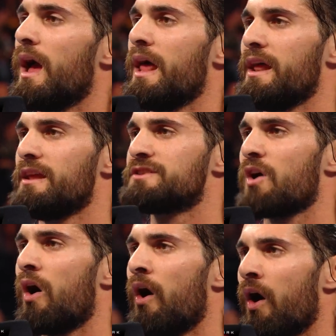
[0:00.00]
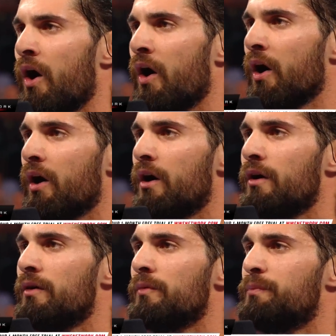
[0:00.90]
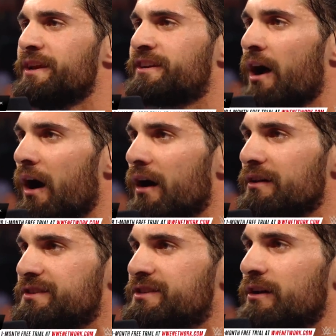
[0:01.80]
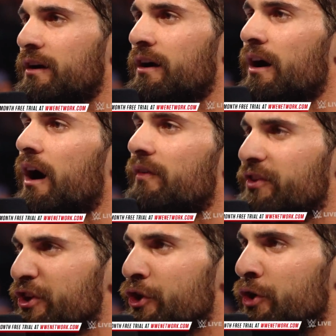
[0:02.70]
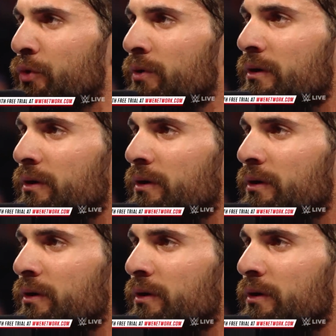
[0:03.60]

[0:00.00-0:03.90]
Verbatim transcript: And it is all because of you.